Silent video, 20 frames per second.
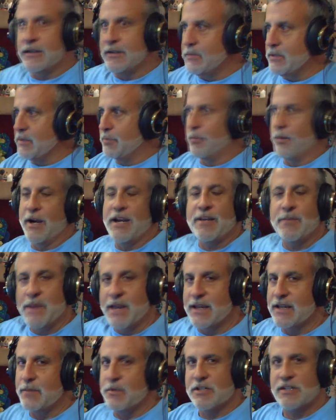give me a break,
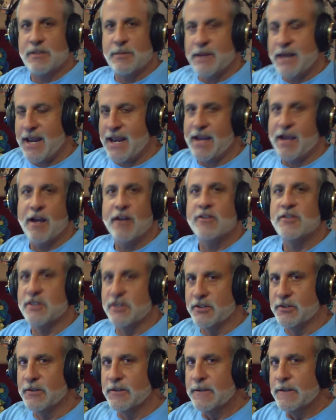man. Give me something to hang on
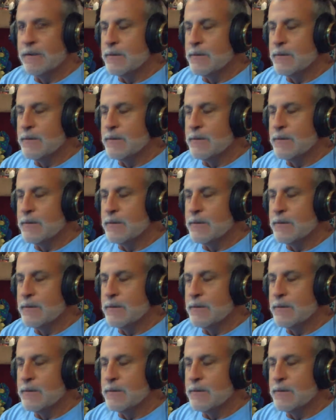to.